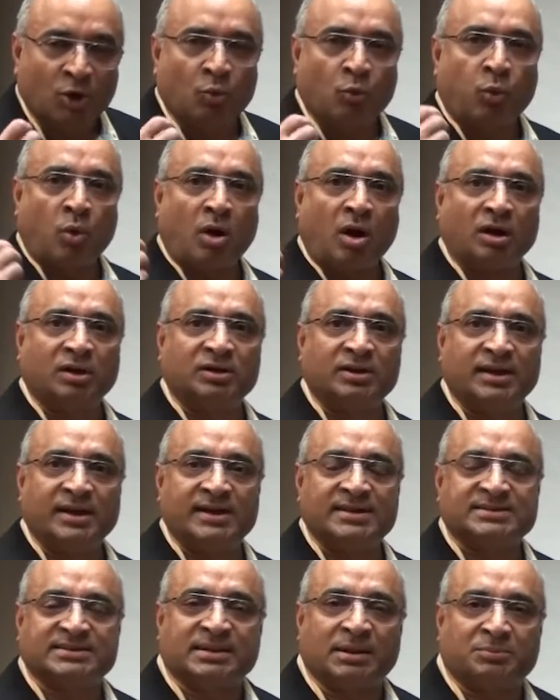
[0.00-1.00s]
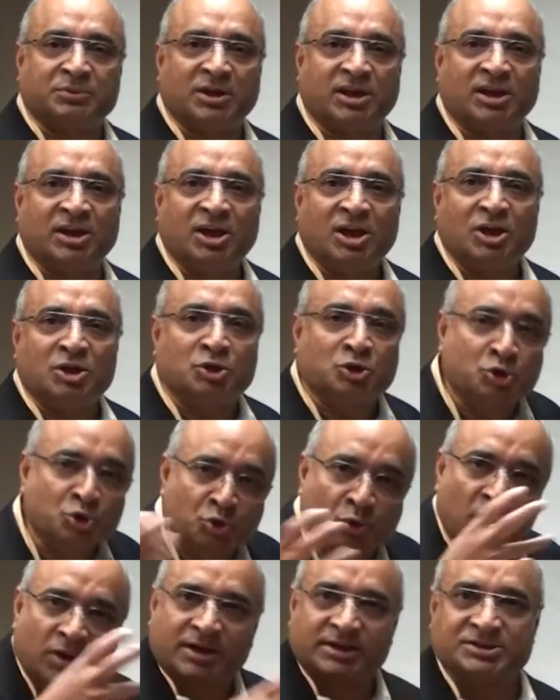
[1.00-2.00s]
What is something
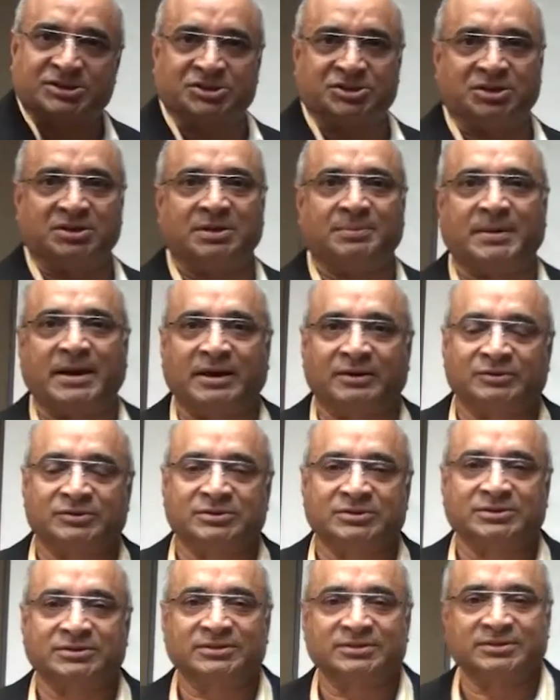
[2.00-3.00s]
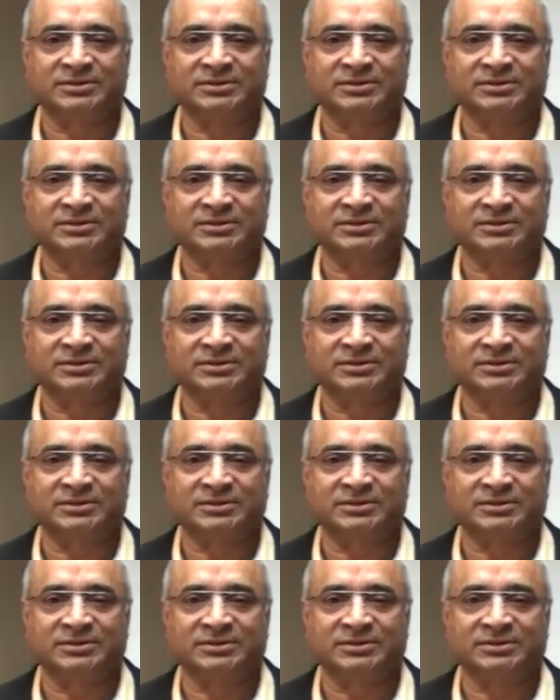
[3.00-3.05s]
you are concerned about?